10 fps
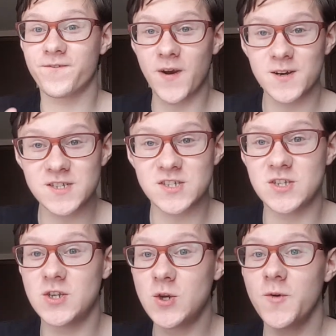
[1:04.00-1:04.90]

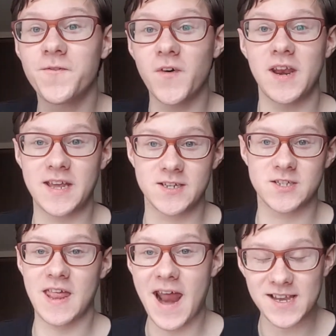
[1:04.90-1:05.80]
first new
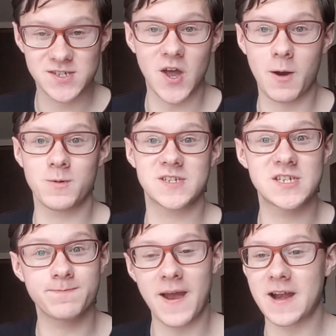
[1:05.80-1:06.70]
footage that I saw was
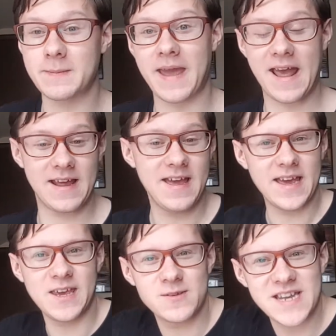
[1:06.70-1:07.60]
Spider-Man.
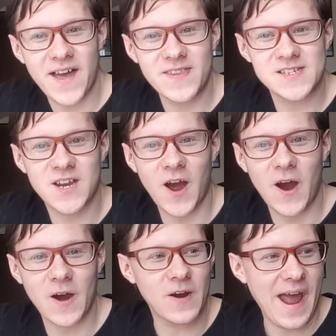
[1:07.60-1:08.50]
He was on this
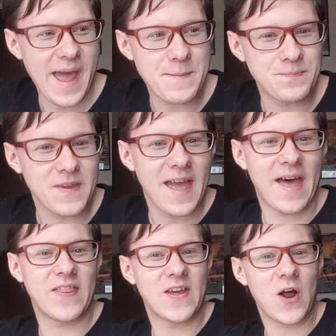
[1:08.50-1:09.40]
car, right?
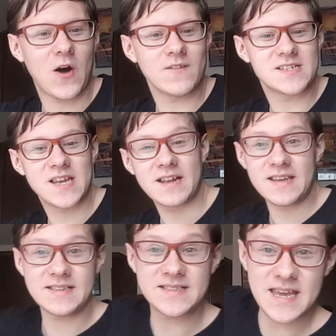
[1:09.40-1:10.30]
And then all of a sudden
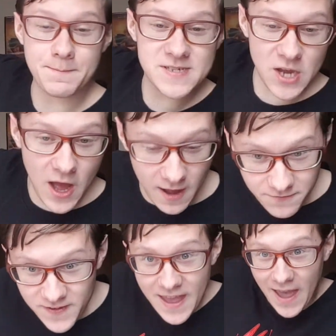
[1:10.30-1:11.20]
he tips
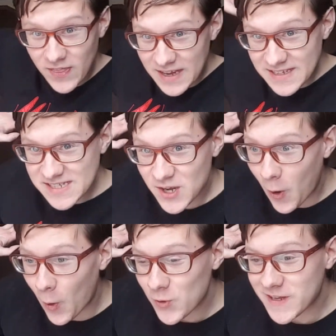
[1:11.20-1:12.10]
off, and then he's
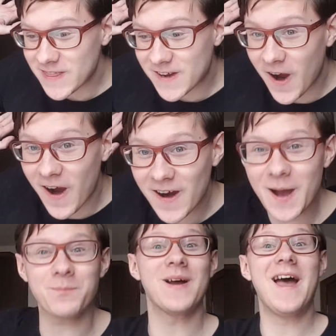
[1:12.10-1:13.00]
holding the car
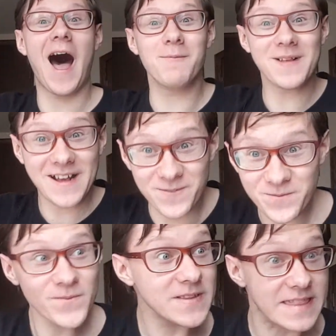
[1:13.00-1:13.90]
up. I'm like,
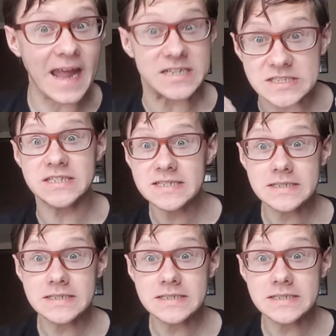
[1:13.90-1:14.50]
that's